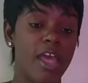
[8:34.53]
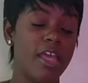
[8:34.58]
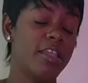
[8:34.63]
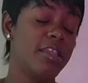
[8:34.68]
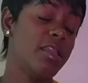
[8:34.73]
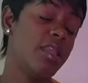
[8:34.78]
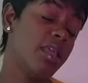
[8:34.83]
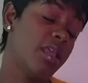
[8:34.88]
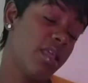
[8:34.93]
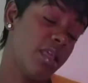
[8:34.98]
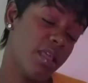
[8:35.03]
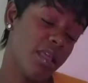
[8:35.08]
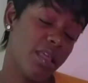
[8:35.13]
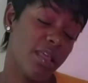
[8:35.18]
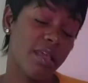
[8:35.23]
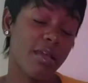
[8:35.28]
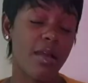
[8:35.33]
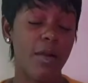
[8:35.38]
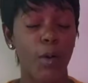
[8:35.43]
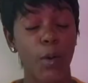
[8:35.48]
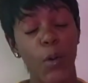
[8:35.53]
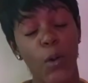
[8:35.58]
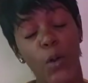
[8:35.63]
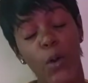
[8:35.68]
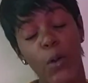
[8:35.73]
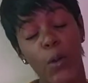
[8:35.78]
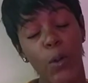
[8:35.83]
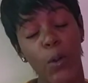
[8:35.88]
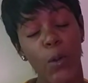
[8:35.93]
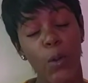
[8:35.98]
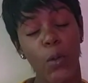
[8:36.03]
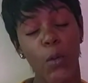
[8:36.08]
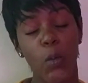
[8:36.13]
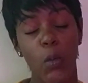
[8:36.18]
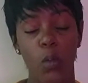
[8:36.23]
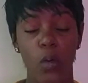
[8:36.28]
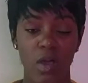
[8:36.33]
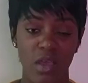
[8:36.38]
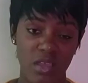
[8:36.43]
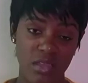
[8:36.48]

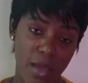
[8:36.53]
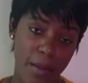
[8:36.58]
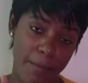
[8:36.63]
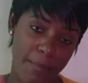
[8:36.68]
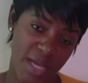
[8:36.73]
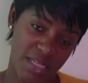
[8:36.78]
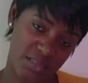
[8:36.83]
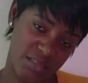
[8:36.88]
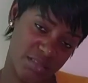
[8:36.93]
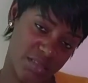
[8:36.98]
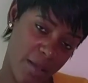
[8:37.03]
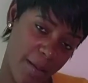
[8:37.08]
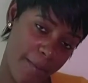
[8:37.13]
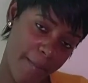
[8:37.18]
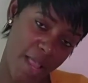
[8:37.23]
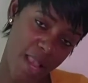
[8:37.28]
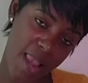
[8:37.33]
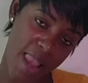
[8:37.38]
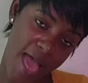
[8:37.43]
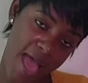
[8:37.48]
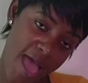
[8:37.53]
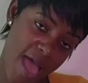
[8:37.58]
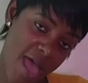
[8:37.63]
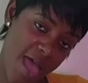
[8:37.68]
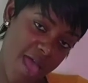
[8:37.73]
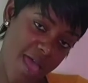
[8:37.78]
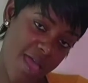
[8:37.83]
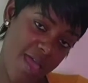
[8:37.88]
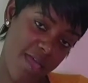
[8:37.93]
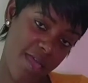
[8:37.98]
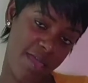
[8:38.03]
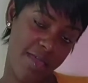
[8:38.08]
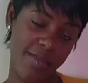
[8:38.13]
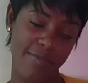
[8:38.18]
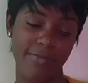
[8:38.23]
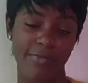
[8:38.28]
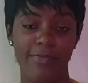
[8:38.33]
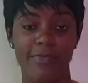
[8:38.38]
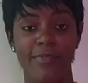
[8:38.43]
Nico, you mash up my life.